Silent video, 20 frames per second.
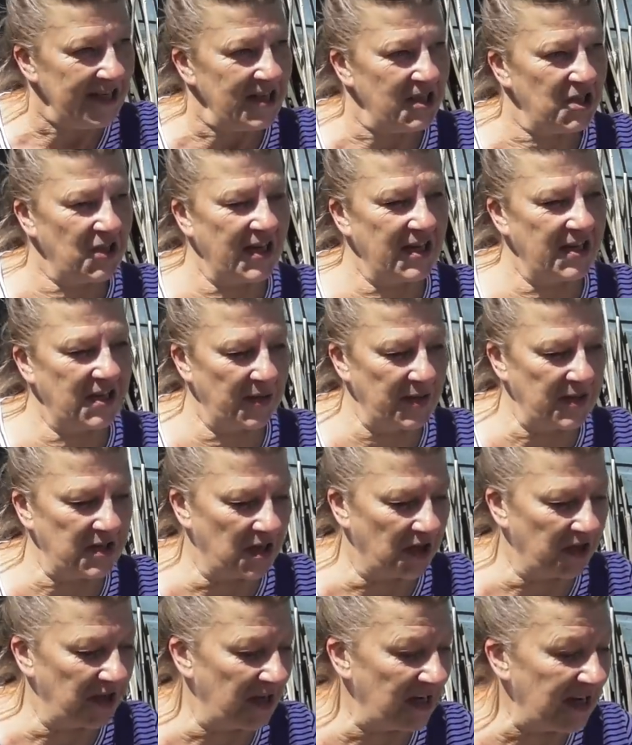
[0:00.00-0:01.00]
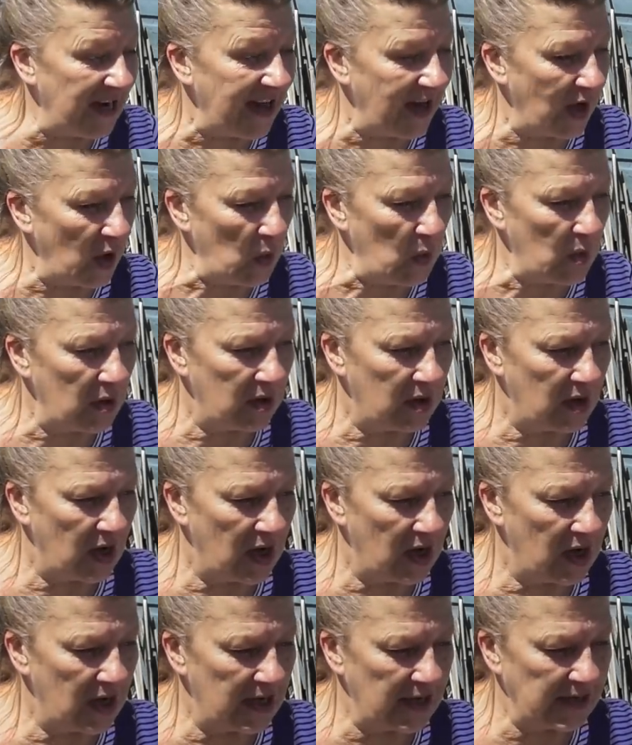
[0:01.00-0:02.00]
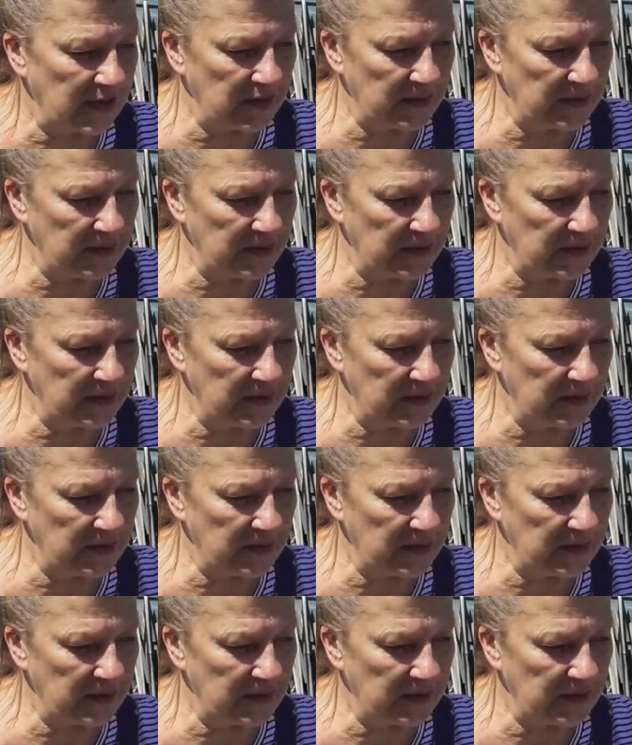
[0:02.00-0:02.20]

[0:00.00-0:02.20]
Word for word: direct sowing done. Now, uh, as I